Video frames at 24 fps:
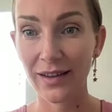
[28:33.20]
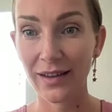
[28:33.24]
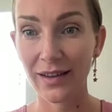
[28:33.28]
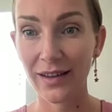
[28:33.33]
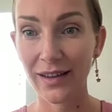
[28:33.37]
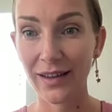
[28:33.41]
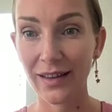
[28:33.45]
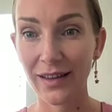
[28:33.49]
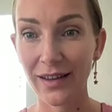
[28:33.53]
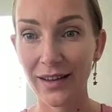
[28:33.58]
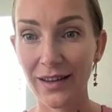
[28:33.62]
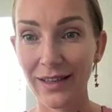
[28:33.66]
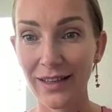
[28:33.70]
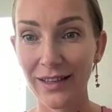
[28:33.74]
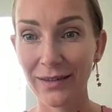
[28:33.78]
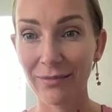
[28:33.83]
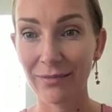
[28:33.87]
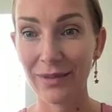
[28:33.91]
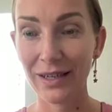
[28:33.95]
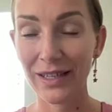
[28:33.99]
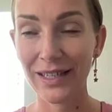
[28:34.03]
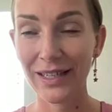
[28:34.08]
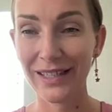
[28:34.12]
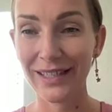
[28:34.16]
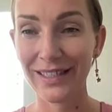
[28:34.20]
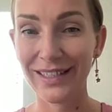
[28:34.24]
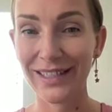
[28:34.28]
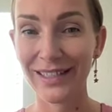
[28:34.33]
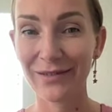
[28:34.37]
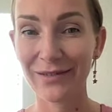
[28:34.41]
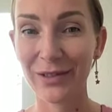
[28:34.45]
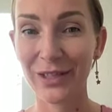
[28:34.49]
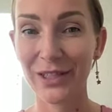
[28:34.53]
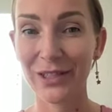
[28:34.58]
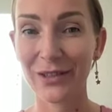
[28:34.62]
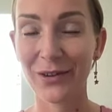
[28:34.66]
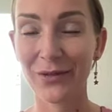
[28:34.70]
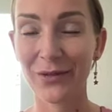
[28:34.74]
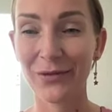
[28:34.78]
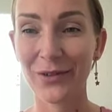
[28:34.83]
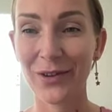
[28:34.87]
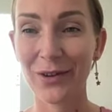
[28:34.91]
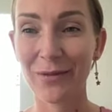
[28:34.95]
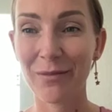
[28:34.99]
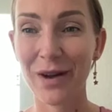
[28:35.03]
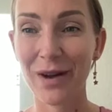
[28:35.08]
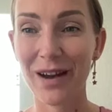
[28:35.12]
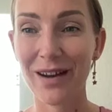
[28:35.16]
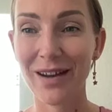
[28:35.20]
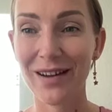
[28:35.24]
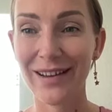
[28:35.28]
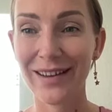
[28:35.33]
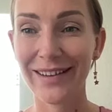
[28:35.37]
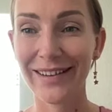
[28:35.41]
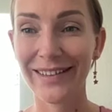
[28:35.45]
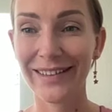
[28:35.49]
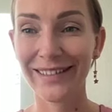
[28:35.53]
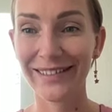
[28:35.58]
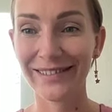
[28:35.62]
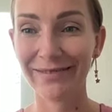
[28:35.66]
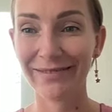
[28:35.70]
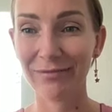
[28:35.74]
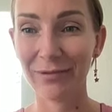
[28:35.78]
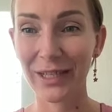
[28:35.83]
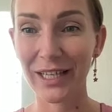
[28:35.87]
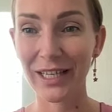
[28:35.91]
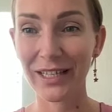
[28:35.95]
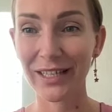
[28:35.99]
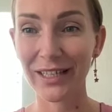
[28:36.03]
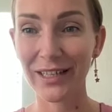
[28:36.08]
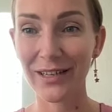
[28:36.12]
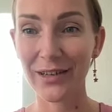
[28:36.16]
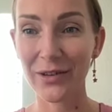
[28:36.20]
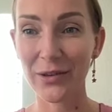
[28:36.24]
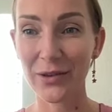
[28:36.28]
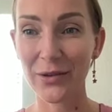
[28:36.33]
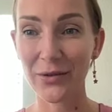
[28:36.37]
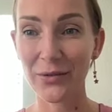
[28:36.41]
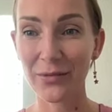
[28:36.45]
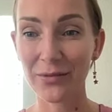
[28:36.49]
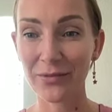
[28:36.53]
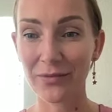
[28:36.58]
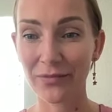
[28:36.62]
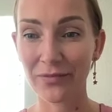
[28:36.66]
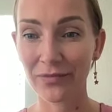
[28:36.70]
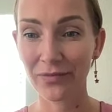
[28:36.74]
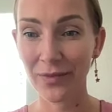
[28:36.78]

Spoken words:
Elaine, please switch off your mic. We can hear you.